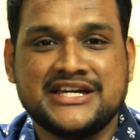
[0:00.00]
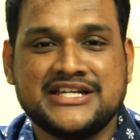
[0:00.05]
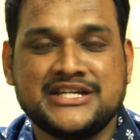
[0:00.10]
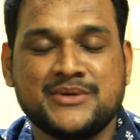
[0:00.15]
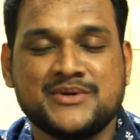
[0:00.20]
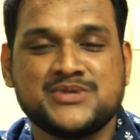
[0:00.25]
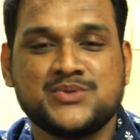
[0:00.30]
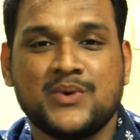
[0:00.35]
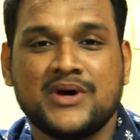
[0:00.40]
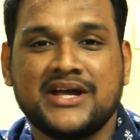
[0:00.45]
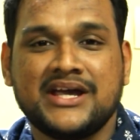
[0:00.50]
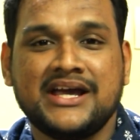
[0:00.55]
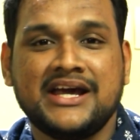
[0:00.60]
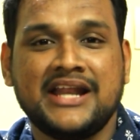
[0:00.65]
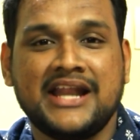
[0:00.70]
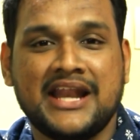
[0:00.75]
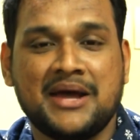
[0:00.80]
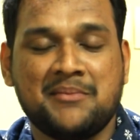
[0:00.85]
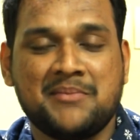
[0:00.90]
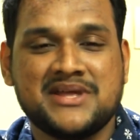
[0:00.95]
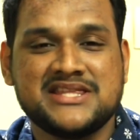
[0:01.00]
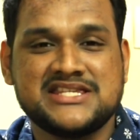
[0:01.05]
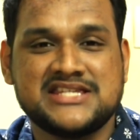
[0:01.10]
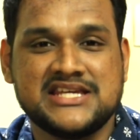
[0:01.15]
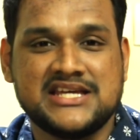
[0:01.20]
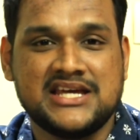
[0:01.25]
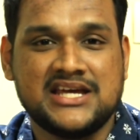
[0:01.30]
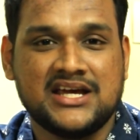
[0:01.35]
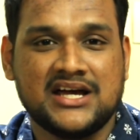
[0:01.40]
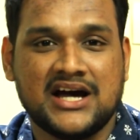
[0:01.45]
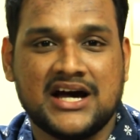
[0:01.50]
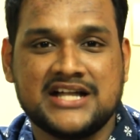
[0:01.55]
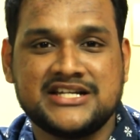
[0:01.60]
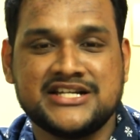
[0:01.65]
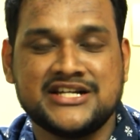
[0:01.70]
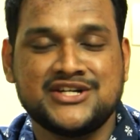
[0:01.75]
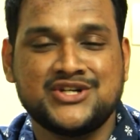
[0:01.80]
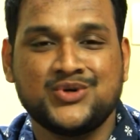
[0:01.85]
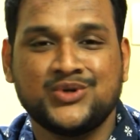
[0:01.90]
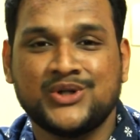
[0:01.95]
She was working in an MNC
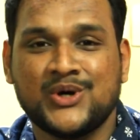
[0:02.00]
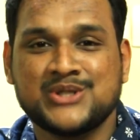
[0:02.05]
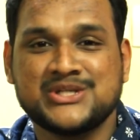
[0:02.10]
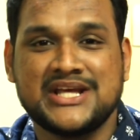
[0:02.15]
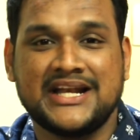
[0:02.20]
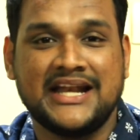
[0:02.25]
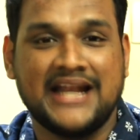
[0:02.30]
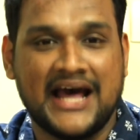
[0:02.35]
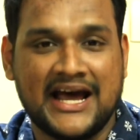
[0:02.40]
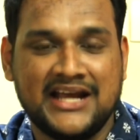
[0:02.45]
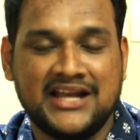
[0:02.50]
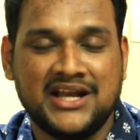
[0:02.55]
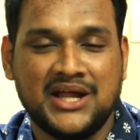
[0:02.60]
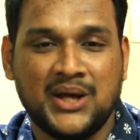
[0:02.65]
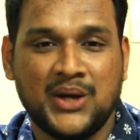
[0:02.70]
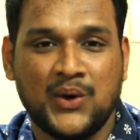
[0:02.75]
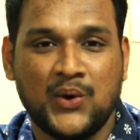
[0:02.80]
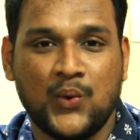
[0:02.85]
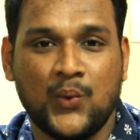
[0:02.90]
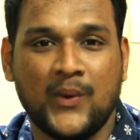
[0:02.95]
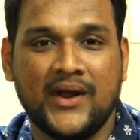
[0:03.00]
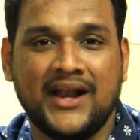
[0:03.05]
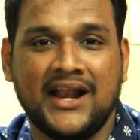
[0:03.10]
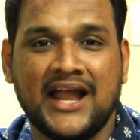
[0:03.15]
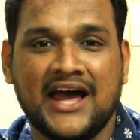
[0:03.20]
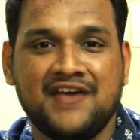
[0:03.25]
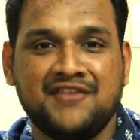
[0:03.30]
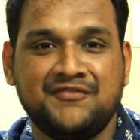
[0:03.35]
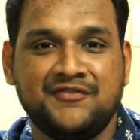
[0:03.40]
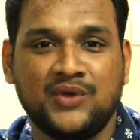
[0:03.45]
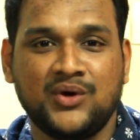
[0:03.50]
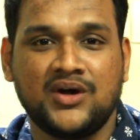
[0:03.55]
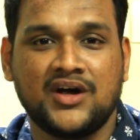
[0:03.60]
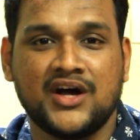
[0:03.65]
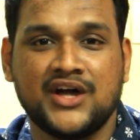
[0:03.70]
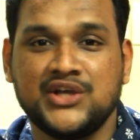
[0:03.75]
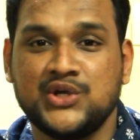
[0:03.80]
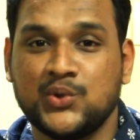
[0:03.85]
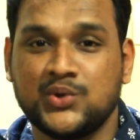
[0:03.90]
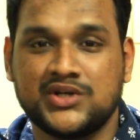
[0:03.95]
until 2009 when life
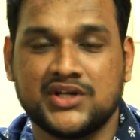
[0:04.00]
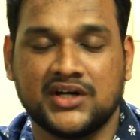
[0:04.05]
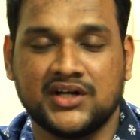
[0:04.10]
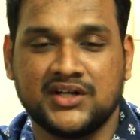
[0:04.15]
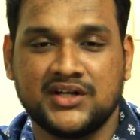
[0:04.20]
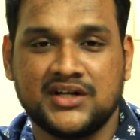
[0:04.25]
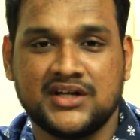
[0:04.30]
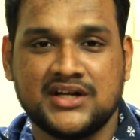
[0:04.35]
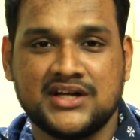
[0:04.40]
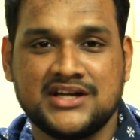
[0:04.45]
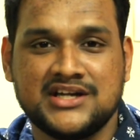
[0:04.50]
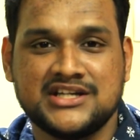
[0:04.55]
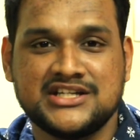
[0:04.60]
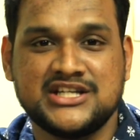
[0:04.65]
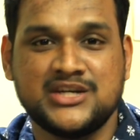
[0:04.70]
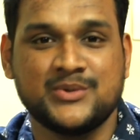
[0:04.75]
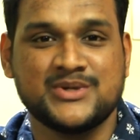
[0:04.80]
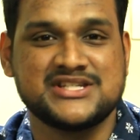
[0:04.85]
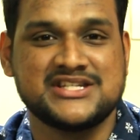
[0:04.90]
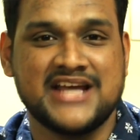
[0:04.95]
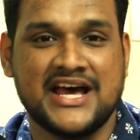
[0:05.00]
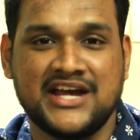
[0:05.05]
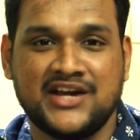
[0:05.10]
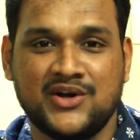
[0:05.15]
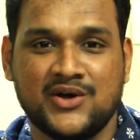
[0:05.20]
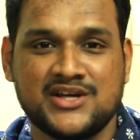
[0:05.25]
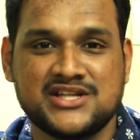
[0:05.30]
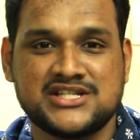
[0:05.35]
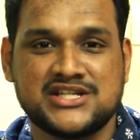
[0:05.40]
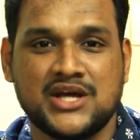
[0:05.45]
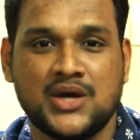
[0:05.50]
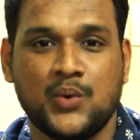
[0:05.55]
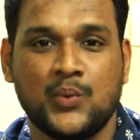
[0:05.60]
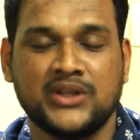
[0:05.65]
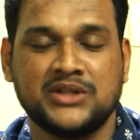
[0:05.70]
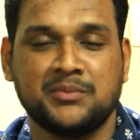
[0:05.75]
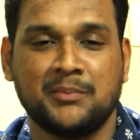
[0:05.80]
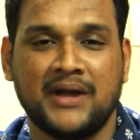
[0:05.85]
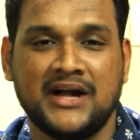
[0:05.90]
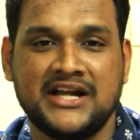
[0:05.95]
took a U-turn. She was diagnosed
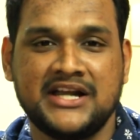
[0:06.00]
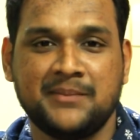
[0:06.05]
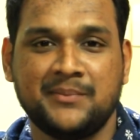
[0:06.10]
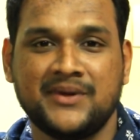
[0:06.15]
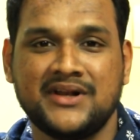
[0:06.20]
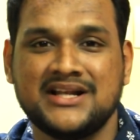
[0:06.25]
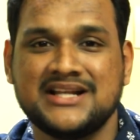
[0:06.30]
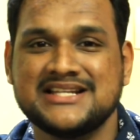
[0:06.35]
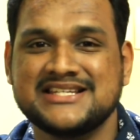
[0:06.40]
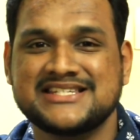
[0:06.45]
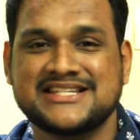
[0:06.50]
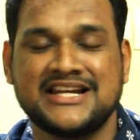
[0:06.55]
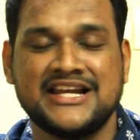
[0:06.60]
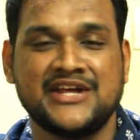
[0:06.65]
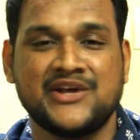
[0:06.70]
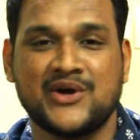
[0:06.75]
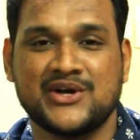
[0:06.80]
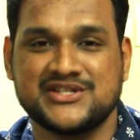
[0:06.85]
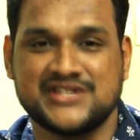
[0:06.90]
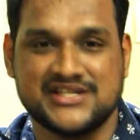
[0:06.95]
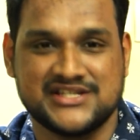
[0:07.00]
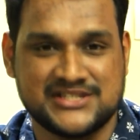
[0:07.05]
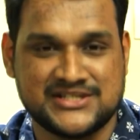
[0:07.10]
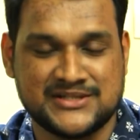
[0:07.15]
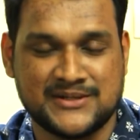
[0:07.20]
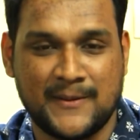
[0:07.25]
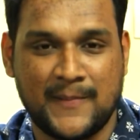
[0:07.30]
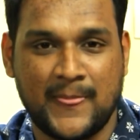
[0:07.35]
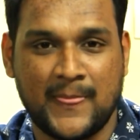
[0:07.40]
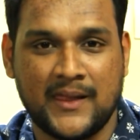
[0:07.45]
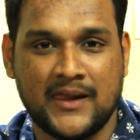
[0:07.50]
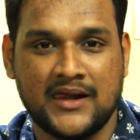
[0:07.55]
with multiple sclerosis.